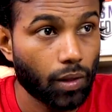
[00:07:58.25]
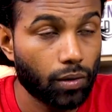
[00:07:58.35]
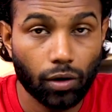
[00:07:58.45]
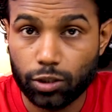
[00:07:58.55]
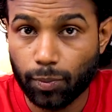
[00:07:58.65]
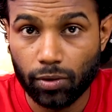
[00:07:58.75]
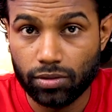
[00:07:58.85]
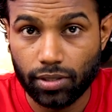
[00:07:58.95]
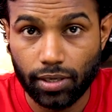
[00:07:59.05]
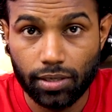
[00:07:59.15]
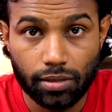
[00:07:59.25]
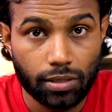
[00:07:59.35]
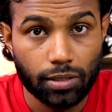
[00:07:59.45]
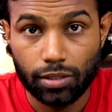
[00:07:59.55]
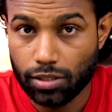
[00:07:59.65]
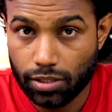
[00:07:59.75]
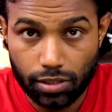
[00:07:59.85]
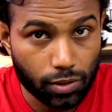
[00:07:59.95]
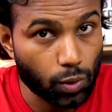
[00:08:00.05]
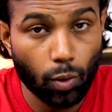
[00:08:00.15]
Not sponsored,
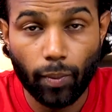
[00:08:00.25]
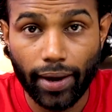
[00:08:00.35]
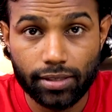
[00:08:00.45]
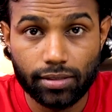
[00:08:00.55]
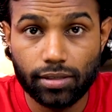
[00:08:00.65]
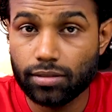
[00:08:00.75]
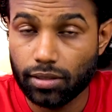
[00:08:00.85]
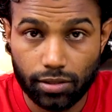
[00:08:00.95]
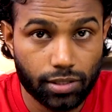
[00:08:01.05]
no biasness,